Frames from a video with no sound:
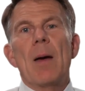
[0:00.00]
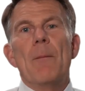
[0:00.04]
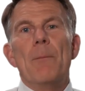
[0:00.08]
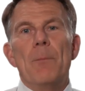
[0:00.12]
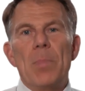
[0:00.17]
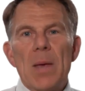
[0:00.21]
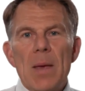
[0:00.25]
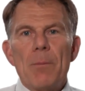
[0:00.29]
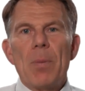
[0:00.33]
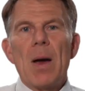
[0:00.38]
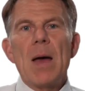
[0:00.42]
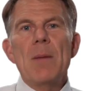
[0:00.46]

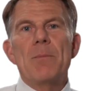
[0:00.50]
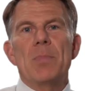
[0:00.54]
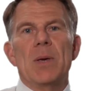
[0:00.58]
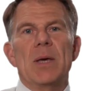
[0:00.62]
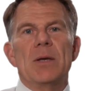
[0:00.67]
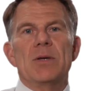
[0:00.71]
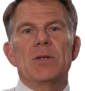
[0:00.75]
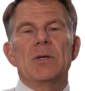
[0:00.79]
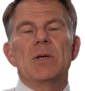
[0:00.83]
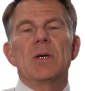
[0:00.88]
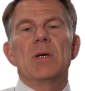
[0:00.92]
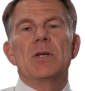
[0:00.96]
Bit by
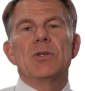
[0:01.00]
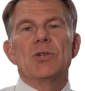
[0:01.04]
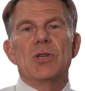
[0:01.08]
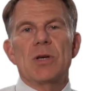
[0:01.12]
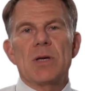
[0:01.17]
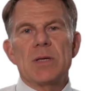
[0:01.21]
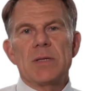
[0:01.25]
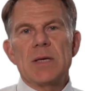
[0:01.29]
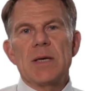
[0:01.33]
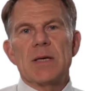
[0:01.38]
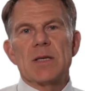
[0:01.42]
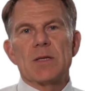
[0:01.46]
bit,
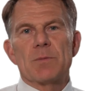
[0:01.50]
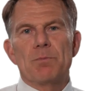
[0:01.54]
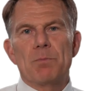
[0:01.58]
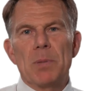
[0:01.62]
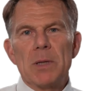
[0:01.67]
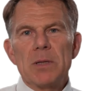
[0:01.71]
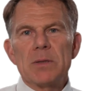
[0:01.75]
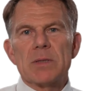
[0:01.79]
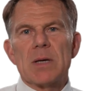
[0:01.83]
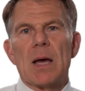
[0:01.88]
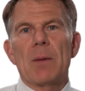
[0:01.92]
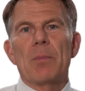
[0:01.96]
Jersey has
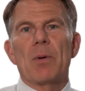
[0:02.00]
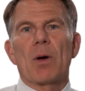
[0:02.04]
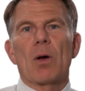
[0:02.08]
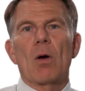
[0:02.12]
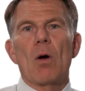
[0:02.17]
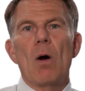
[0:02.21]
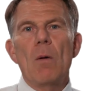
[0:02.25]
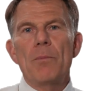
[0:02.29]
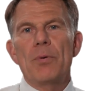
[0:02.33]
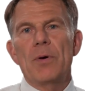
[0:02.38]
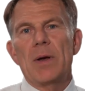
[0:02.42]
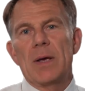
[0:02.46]
built up a
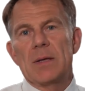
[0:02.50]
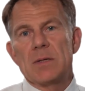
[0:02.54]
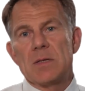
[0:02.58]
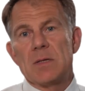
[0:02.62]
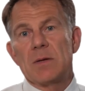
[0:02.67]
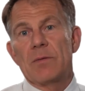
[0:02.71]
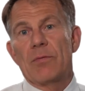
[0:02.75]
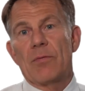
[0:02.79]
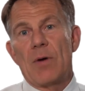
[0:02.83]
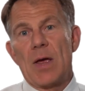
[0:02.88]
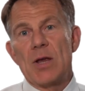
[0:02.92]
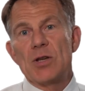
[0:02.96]

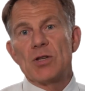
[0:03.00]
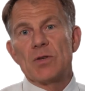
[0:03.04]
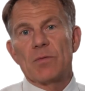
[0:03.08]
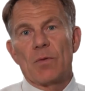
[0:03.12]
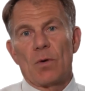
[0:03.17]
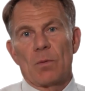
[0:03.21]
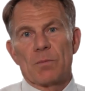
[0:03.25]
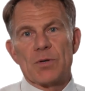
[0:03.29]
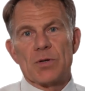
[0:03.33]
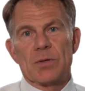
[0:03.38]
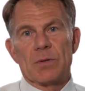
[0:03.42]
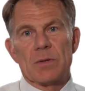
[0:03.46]
comprehensive range of
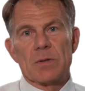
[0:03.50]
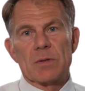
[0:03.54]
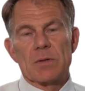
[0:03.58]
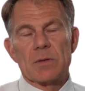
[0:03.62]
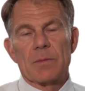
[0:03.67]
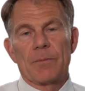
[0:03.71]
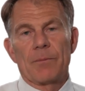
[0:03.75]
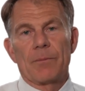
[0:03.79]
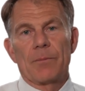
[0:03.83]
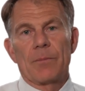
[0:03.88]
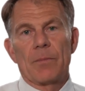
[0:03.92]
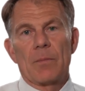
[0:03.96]

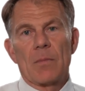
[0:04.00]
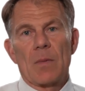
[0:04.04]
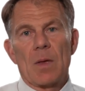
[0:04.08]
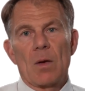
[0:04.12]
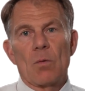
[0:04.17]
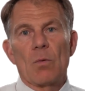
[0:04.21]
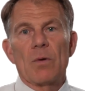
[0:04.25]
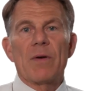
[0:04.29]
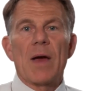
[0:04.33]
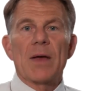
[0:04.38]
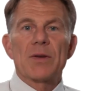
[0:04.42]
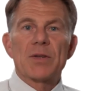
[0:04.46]
options.
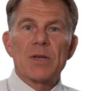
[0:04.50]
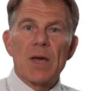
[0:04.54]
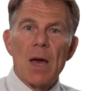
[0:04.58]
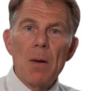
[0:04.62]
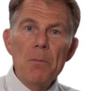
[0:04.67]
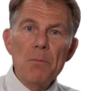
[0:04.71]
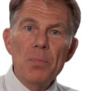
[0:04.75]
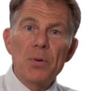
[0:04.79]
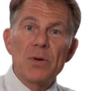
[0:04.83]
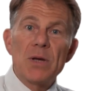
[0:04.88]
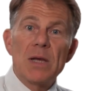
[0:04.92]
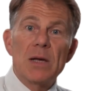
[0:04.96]
We've had
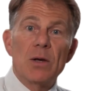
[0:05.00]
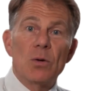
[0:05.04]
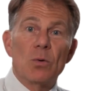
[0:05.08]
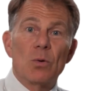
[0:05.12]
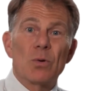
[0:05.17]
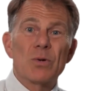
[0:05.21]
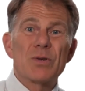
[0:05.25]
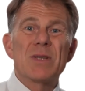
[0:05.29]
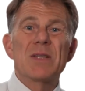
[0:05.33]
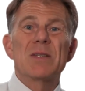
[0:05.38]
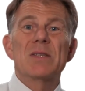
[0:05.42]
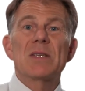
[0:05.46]
company
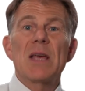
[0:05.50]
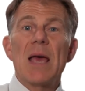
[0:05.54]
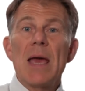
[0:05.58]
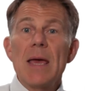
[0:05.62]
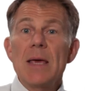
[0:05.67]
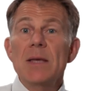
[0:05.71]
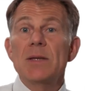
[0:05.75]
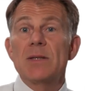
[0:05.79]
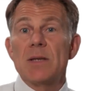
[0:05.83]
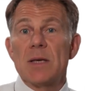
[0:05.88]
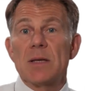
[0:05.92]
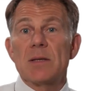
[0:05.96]
law since
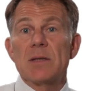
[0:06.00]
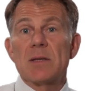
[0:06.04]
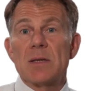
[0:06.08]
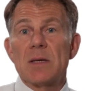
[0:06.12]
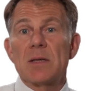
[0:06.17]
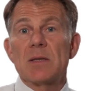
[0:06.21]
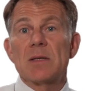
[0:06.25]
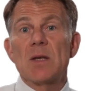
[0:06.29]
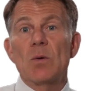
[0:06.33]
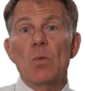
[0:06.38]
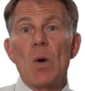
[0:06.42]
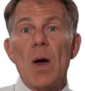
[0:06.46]

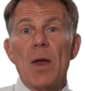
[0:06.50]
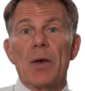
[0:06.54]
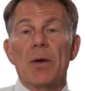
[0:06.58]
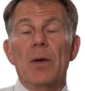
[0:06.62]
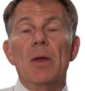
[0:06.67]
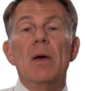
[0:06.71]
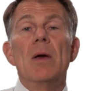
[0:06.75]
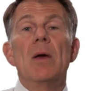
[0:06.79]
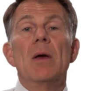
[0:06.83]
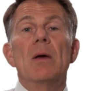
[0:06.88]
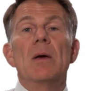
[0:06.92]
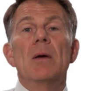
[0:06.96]

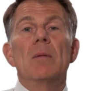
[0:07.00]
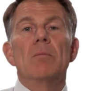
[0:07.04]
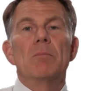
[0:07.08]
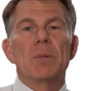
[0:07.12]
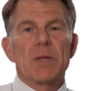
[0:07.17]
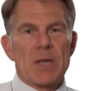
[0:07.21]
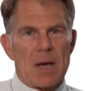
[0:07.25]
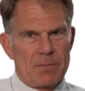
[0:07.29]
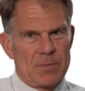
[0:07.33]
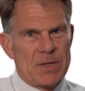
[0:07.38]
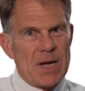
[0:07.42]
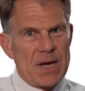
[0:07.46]
1861,
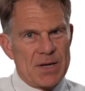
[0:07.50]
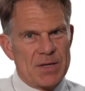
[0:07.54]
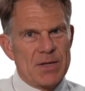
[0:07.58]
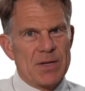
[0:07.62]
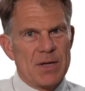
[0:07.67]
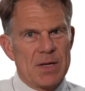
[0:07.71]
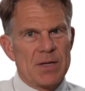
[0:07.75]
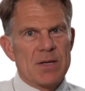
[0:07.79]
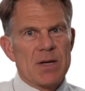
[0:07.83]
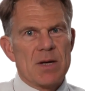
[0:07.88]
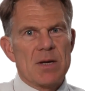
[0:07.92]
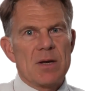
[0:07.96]
but
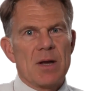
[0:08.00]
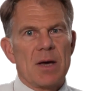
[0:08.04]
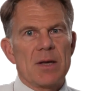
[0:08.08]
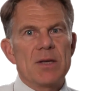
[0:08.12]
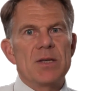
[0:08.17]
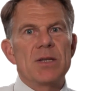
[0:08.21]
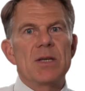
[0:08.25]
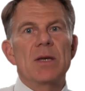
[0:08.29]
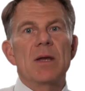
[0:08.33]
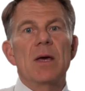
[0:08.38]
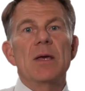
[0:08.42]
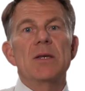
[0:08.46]
updated it in
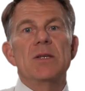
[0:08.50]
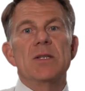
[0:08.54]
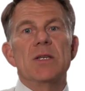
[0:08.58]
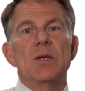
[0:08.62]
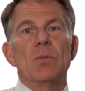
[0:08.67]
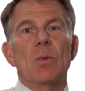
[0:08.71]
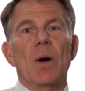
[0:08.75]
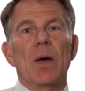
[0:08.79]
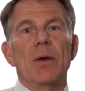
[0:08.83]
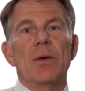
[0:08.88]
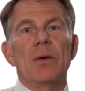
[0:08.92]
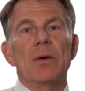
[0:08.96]

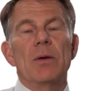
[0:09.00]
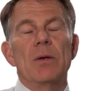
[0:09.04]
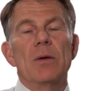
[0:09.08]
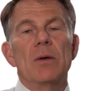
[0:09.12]
1991.